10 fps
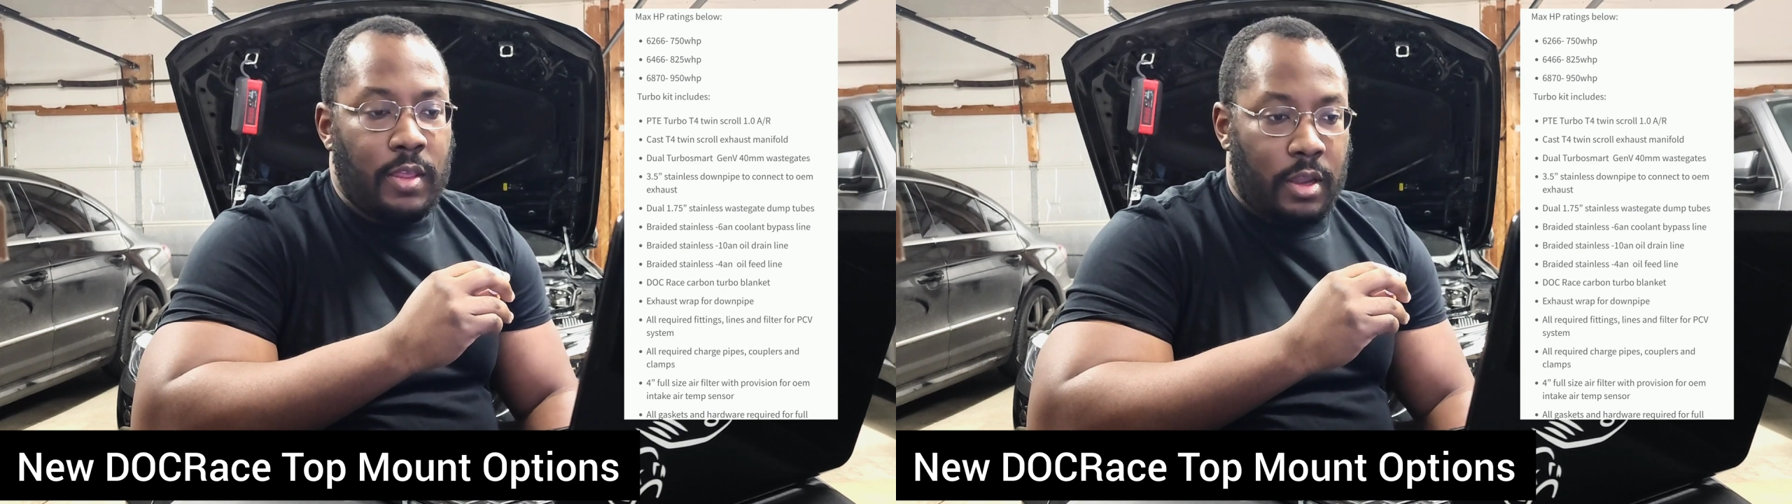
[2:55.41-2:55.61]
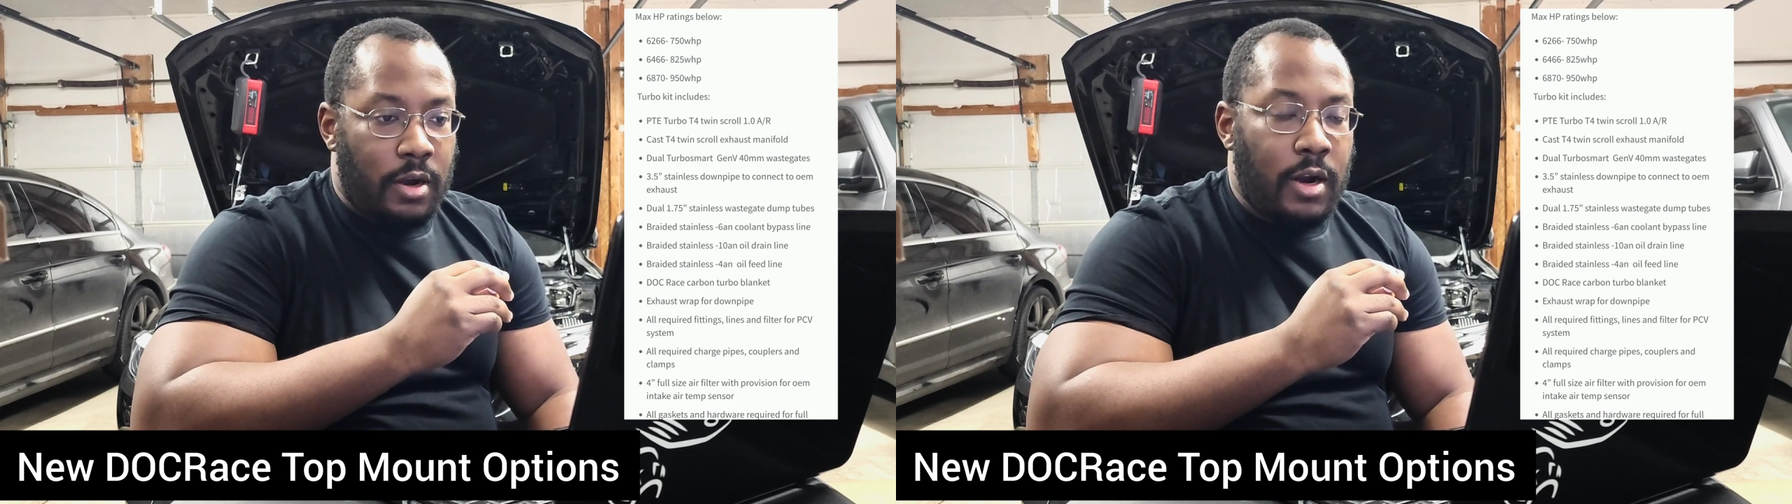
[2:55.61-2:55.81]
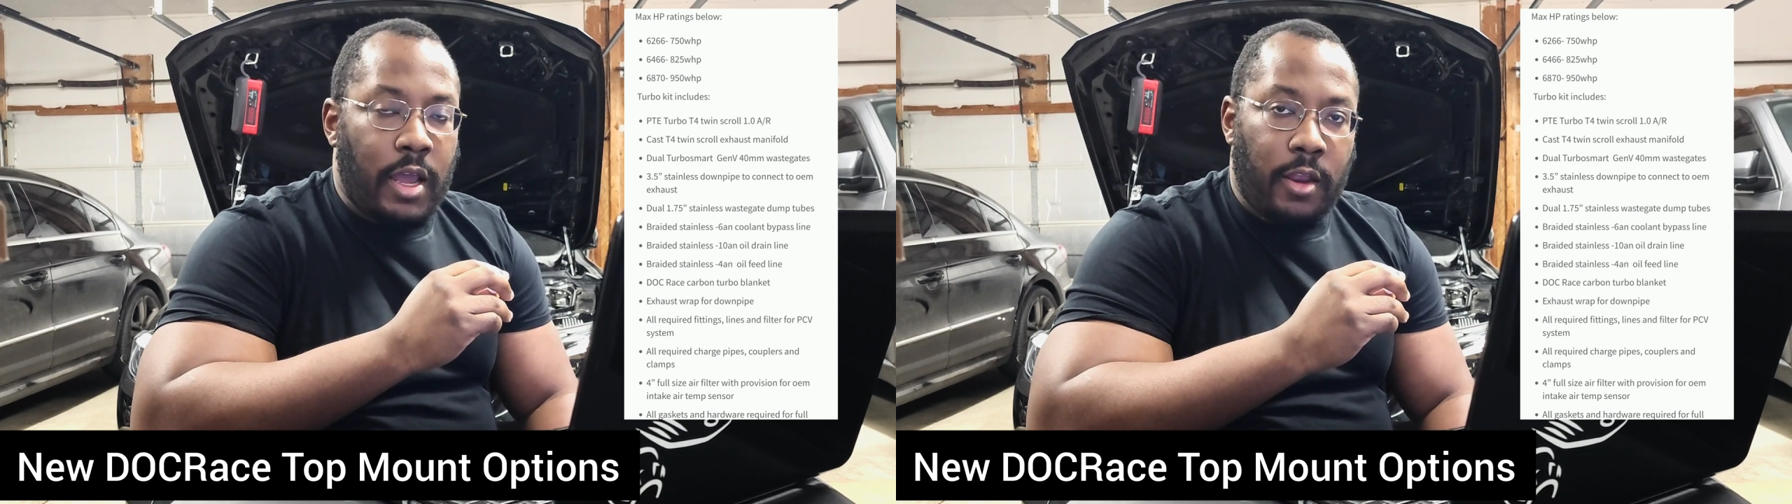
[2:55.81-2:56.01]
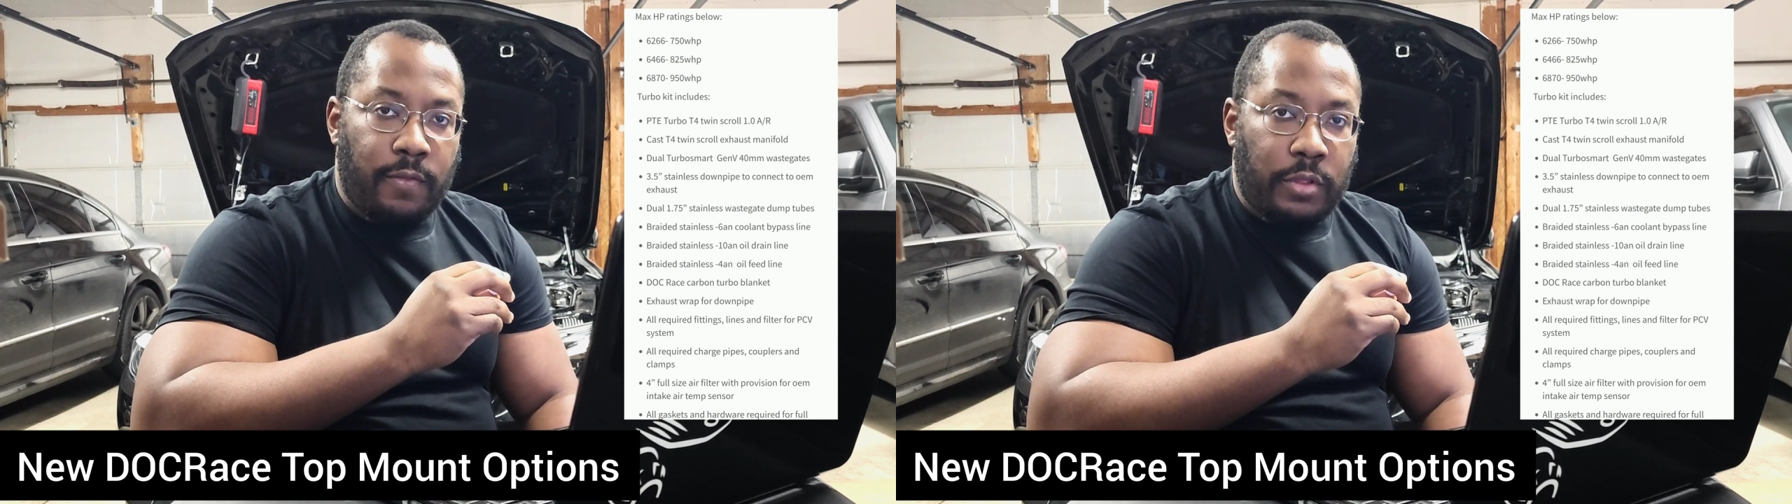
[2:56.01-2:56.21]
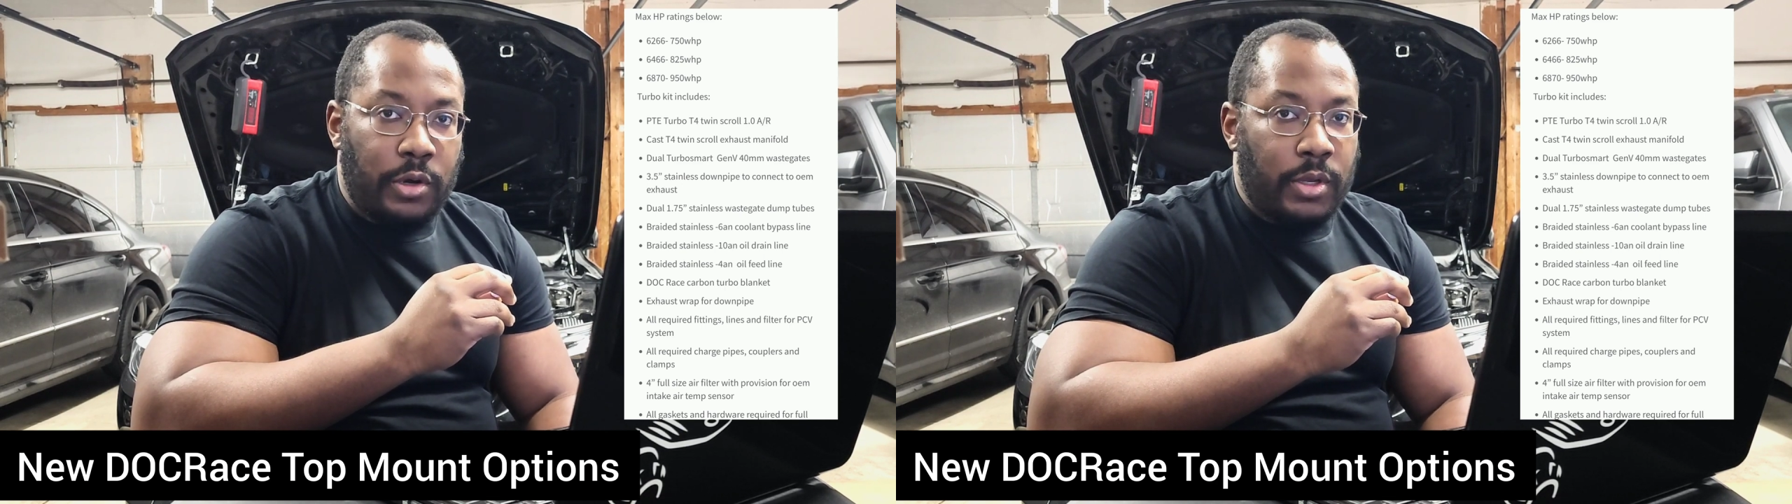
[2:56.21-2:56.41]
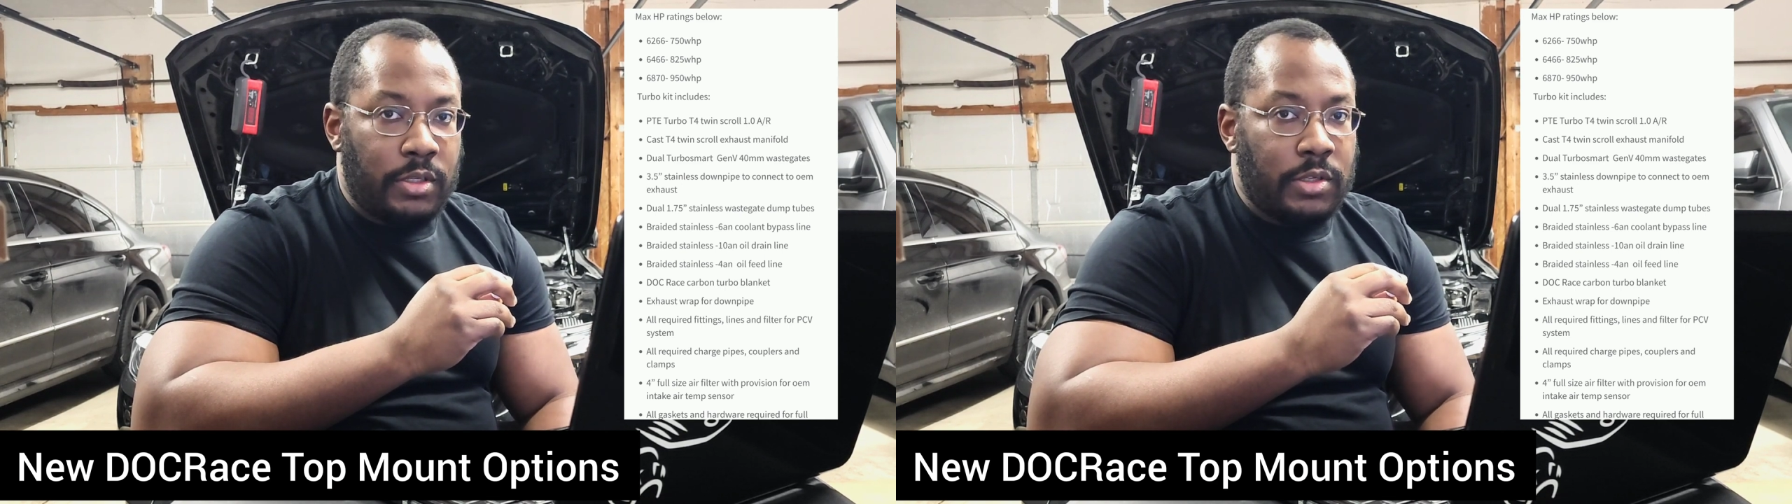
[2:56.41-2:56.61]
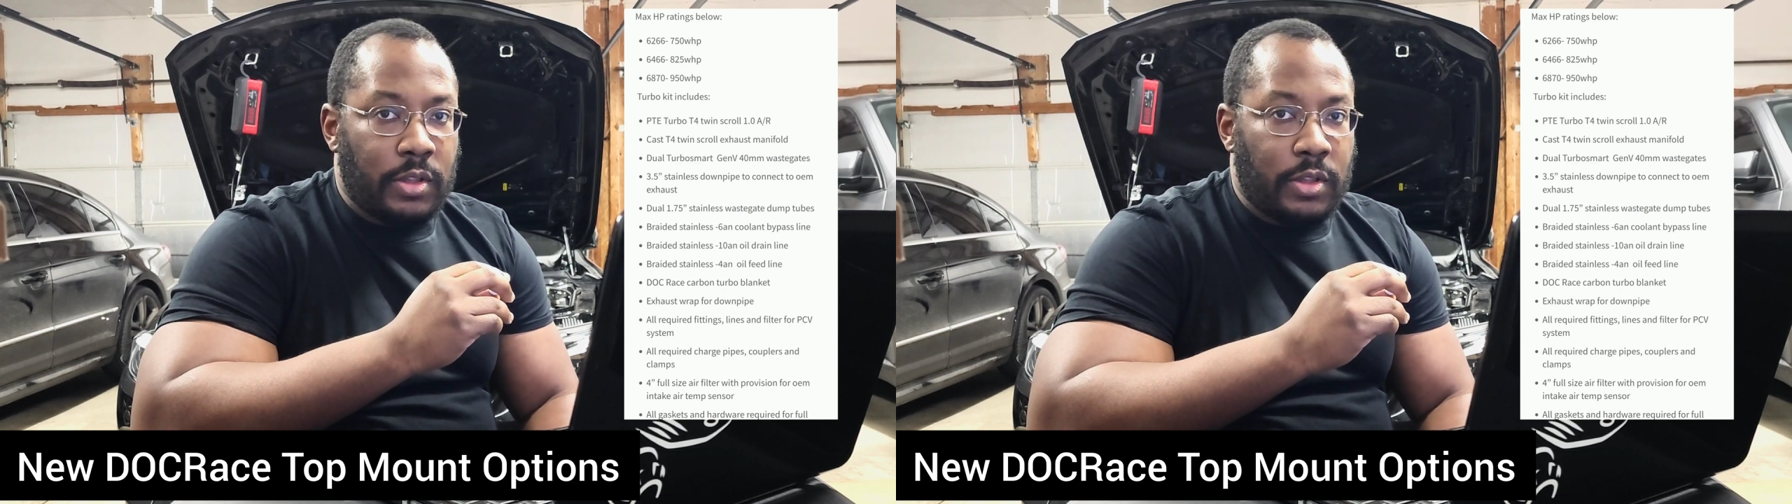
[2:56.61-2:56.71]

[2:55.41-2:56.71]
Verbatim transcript: They are higher flowing,